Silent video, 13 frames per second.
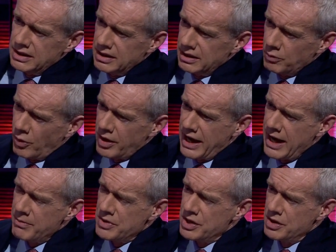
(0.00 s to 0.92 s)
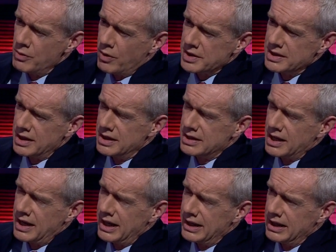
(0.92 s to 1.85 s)
that what happened to you wasn't
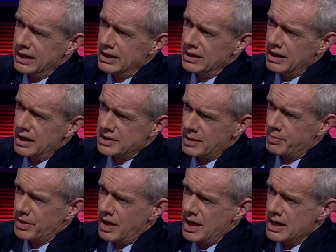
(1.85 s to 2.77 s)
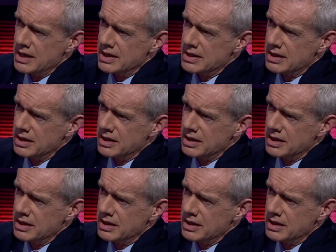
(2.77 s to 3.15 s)
entirely a surprise to